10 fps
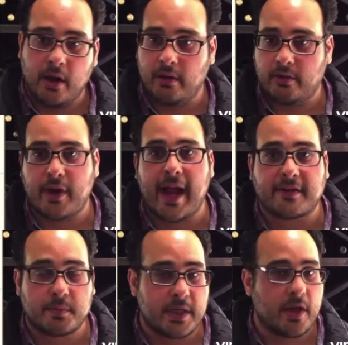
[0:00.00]

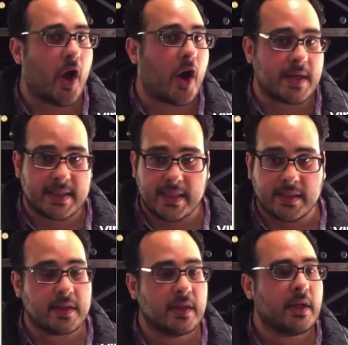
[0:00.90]
craftsmen, artisans,
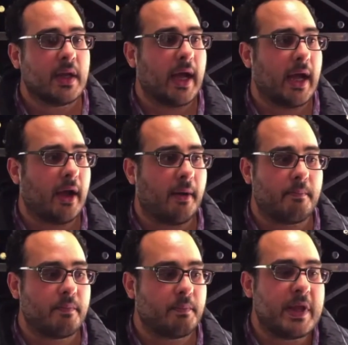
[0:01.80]
uh,
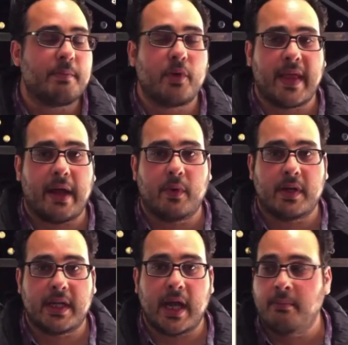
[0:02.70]
people that would
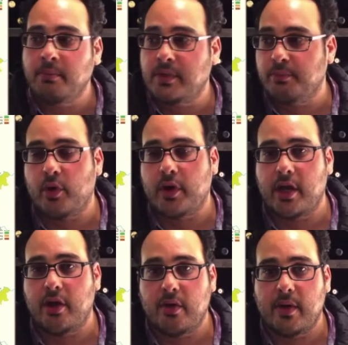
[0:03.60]
come to
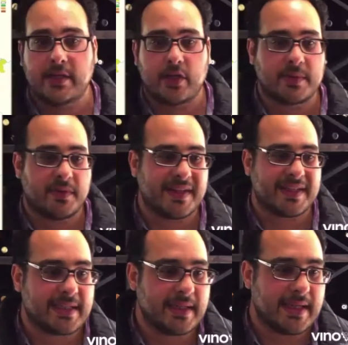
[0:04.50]
Bordeaux in terms of its,
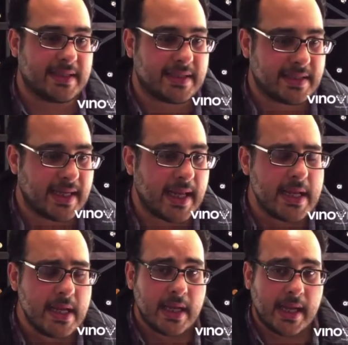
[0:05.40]
its city,
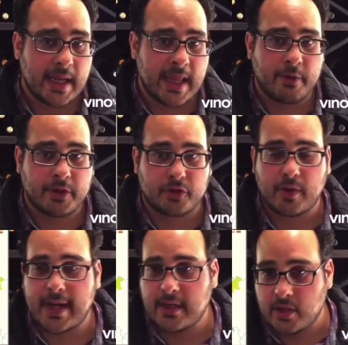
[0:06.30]
and they would
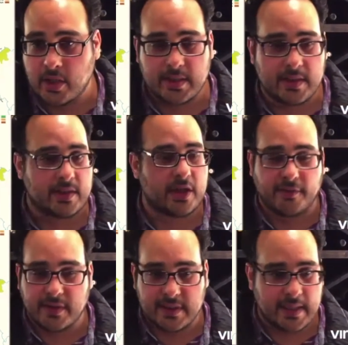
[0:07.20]
trade goods and
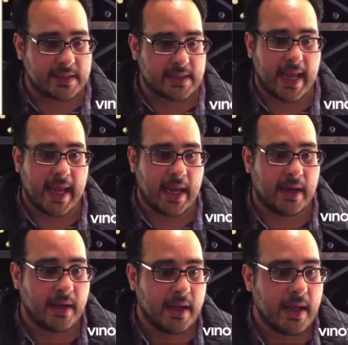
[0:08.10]
services. And
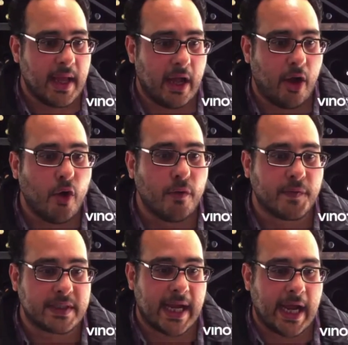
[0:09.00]
uh, over
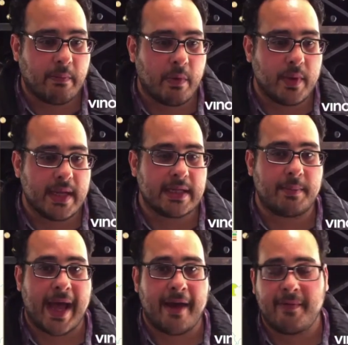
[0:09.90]
time, what we end up
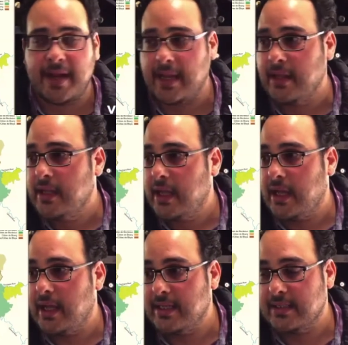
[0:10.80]
having
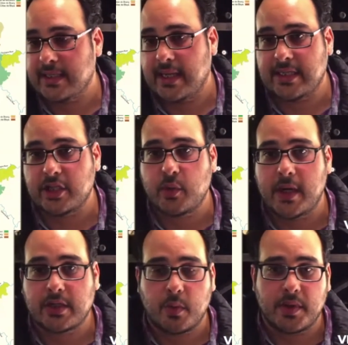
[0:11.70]
uh, is a
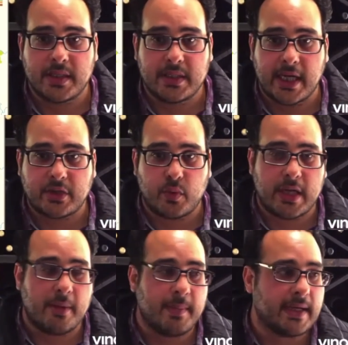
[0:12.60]
situation where the Dutch would
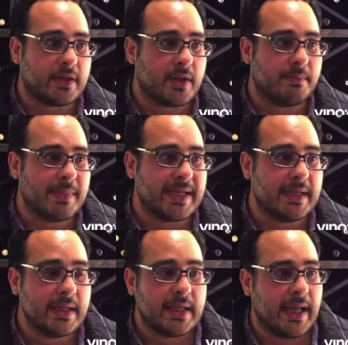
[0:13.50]
come in into the mid
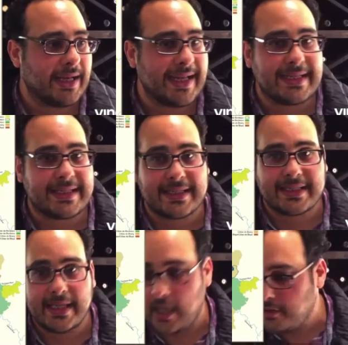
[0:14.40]
and late
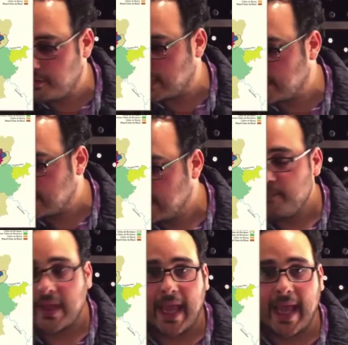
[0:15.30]
1600s
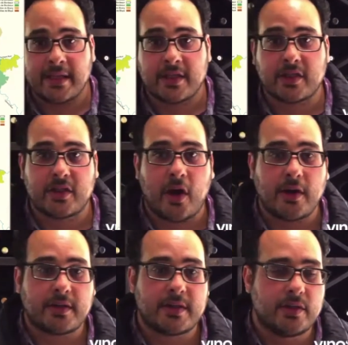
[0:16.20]
and
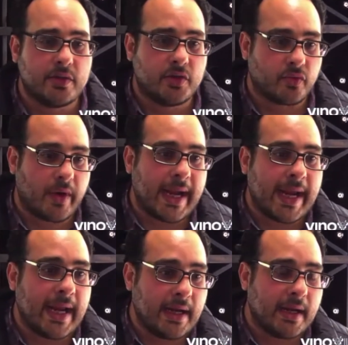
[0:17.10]
start to
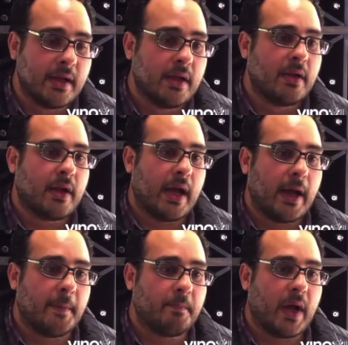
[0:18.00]
drain
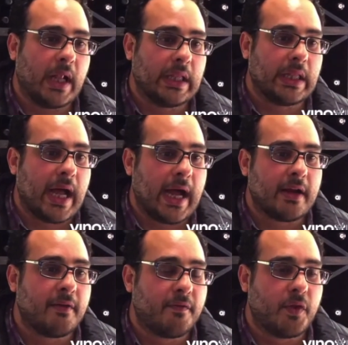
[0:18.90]
um, a lot
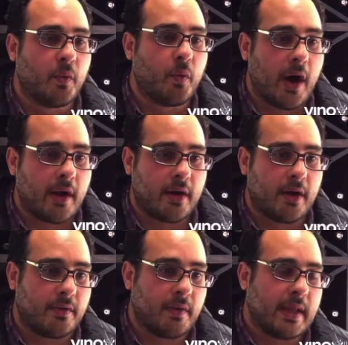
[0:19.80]
of the
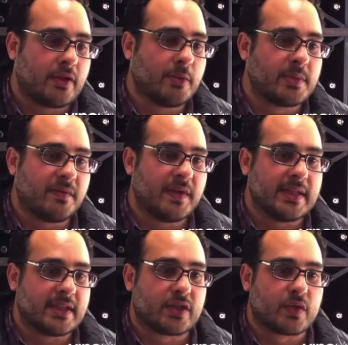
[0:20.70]
water in terms of the
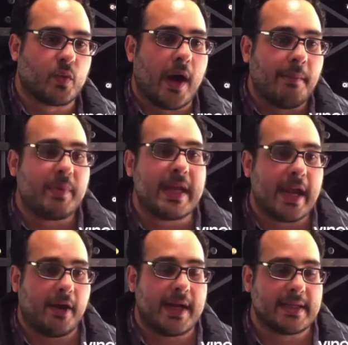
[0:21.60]
swampy
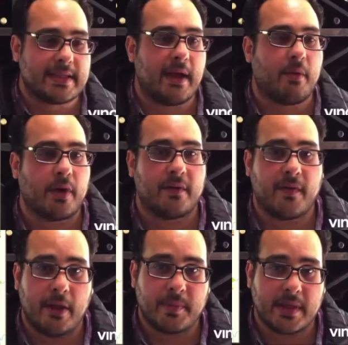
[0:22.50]
areas that were
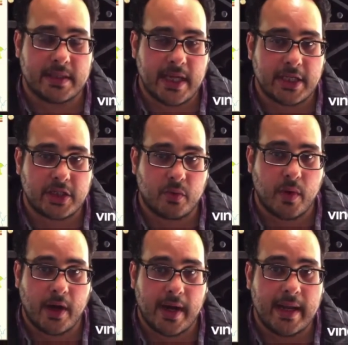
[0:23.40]
developed in this
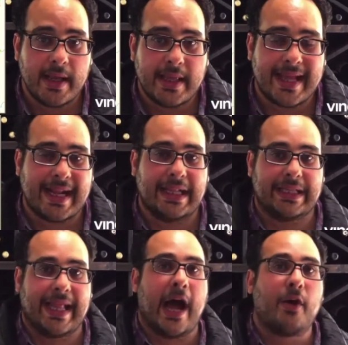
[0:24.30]
estuary that
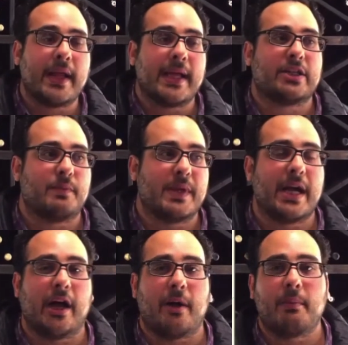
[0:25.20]
allowed it to
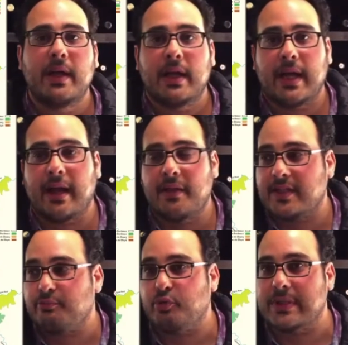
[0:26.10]
become kind of this
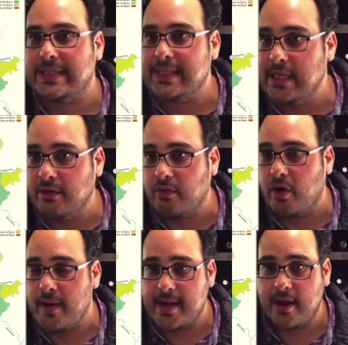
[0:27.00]
pristine
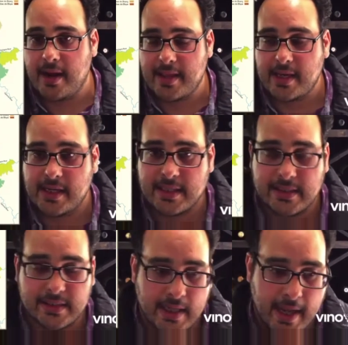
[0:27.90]
growing area that it is
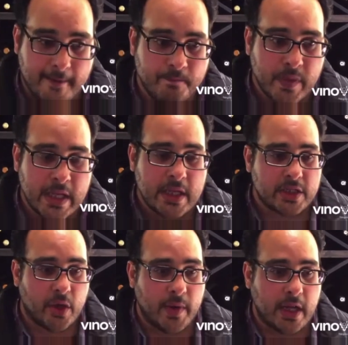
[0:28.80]
today.
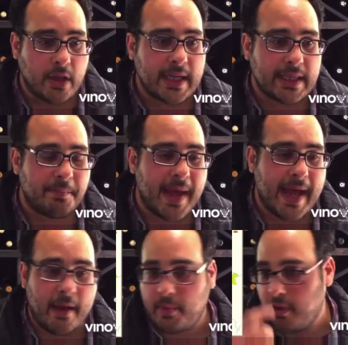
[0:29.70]
So when you look at the map,